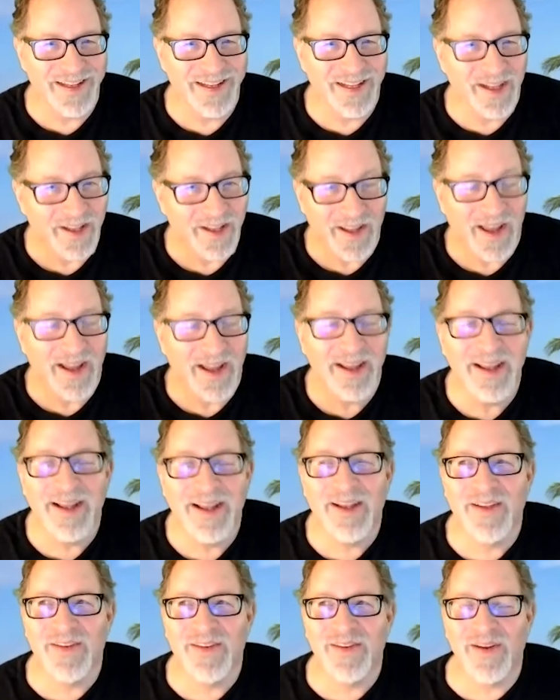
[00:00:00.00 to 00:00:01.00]
Okay,
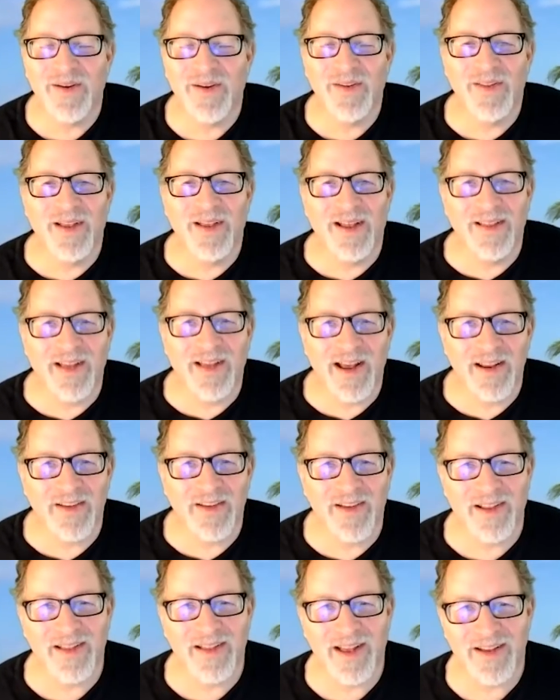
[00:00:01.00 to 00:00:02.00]
so a lot
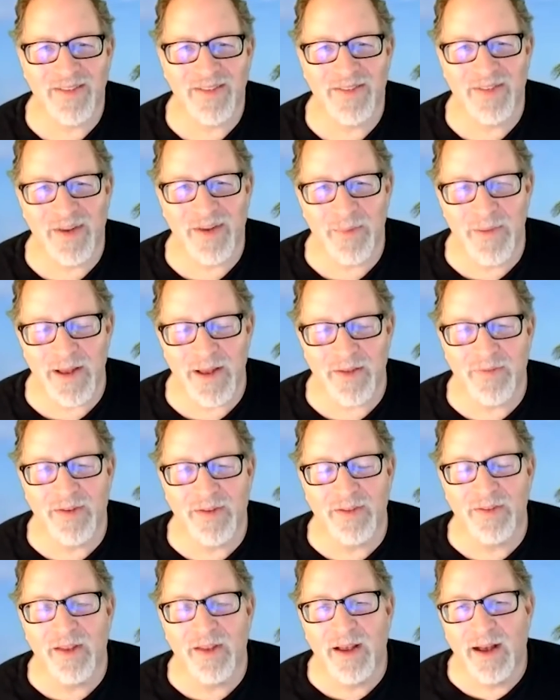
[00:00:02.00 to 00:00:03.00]
of a lot of uh,
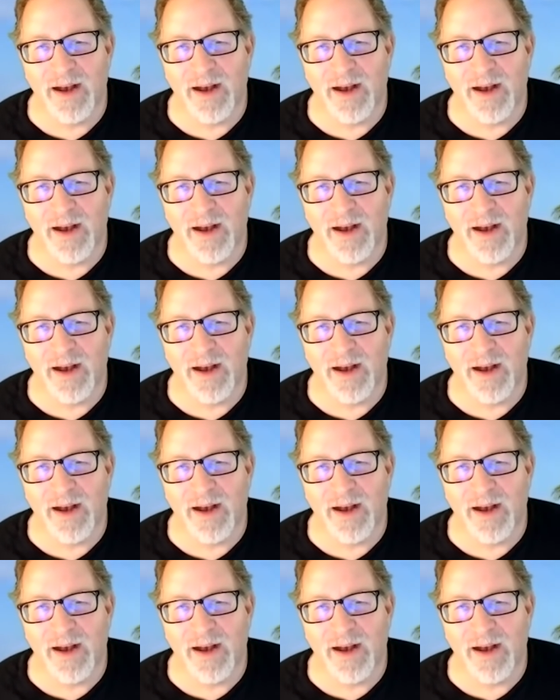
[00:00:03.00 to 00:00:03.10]
benefits.